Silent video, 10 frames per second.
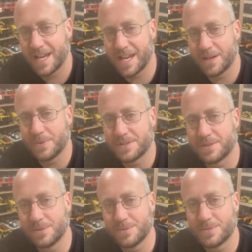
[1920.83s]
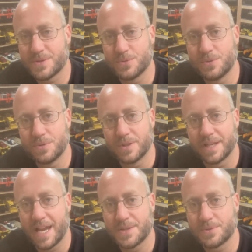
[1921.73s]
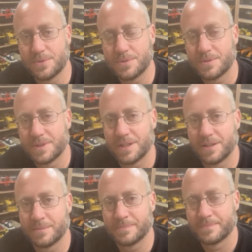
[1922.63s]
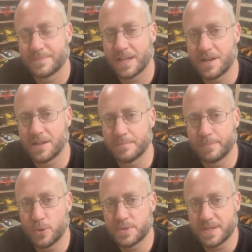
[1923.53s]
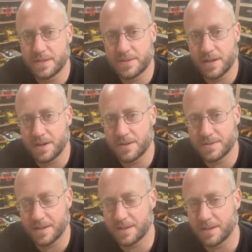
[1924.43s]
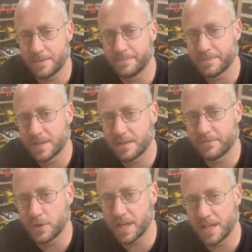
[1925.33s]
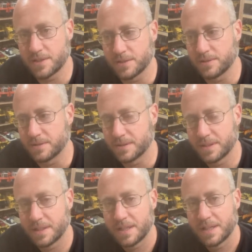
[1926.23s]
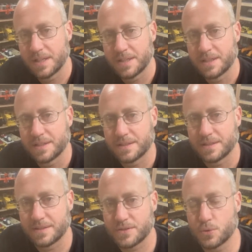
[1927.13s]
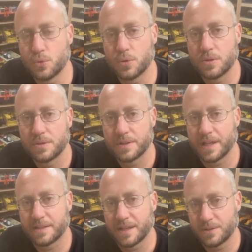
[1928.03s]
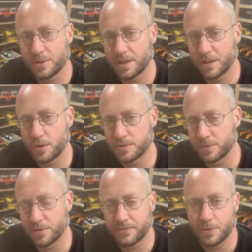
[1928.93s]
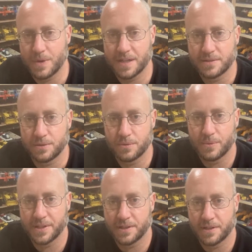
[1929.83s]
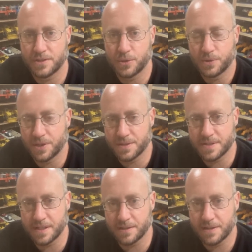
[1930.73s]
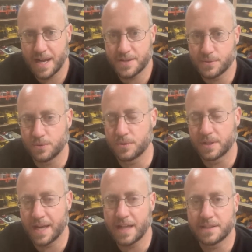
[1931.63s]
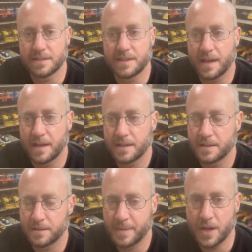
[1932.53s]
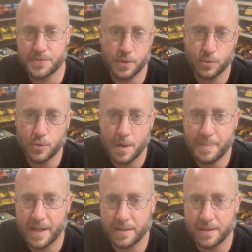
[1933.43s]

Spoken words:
kind of went to school in high school. They call it BOCES here. It's like vocational school, like, that you can go to if you want to when you're a junior and senior in high school. And I did that. I also grew up